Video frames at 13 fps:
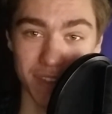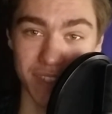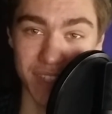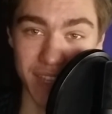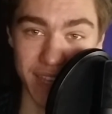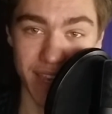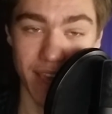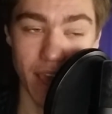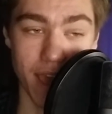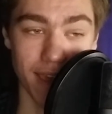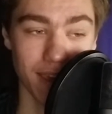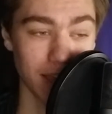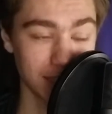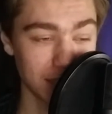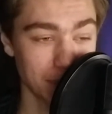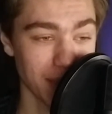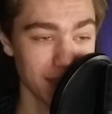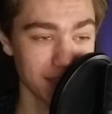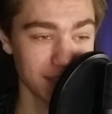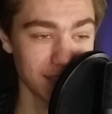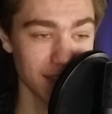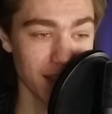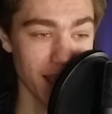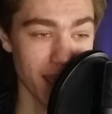to see customized